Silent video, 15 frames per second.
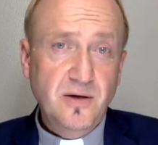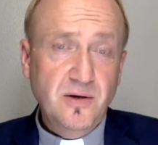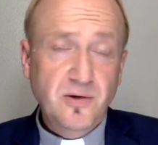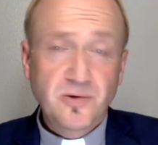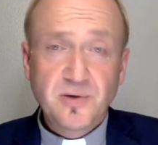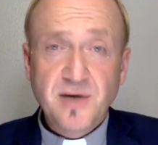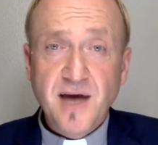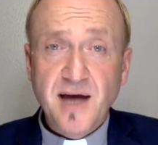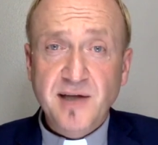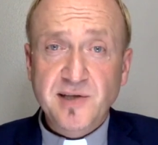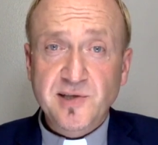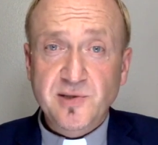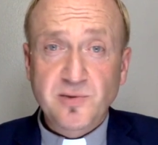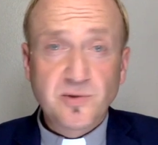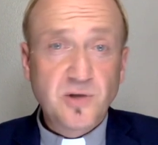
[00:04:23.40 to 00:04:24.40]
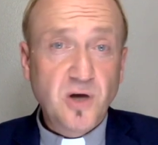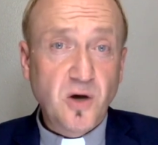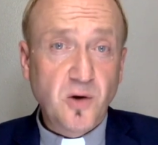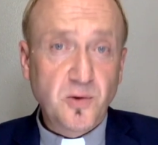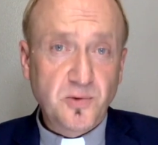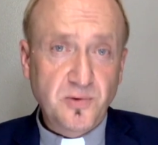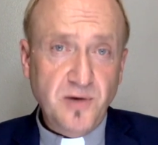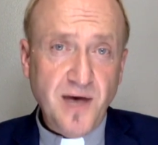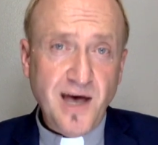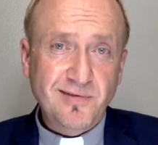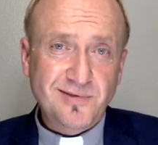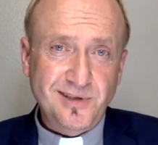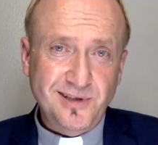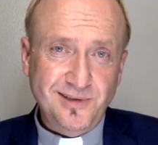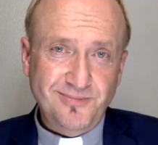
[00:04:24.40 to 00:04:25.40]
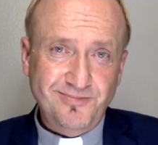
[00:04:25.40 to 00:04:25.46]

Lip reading: Who gets to go to heaven?